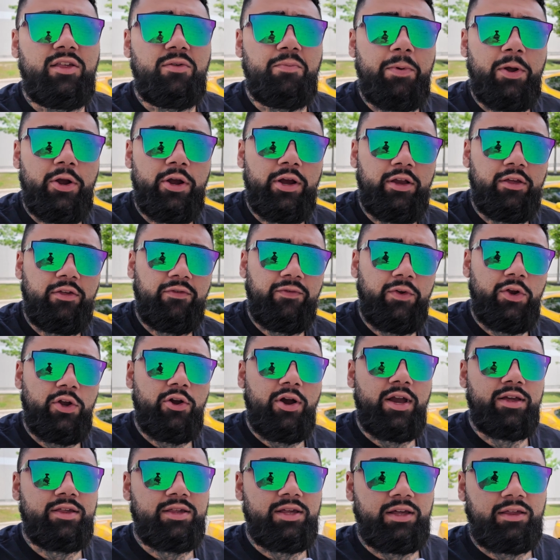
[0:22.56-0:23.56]
experience for
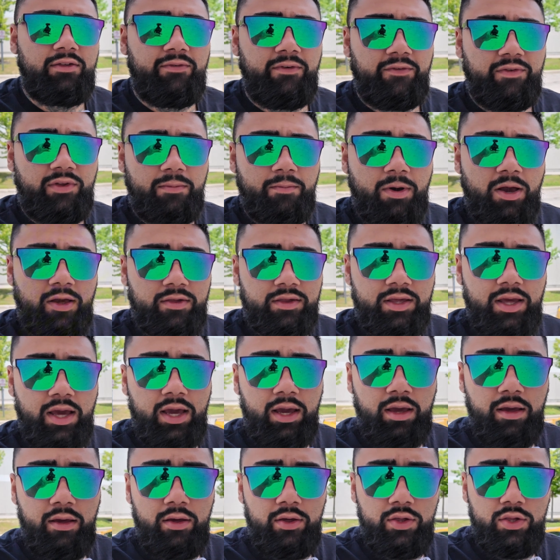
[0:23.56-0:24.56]
your S650
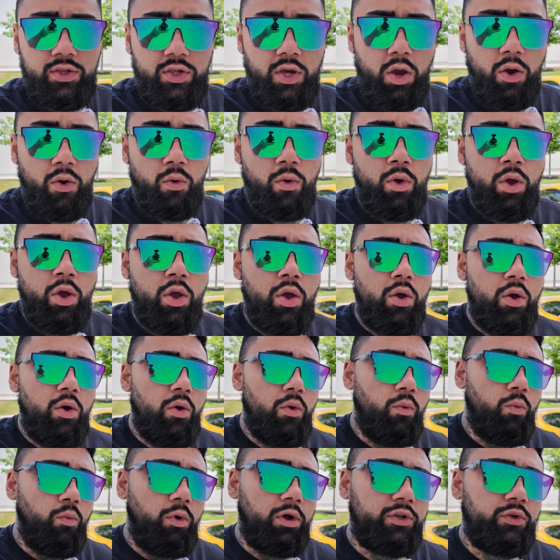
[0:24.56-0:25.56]
Mustang. So
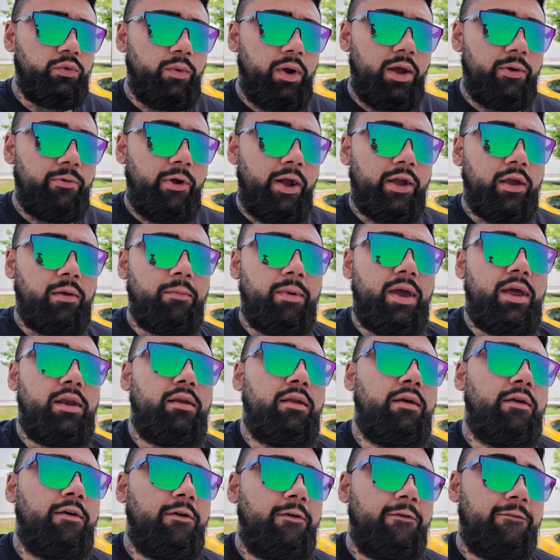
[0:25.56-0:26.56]
what do I recommend?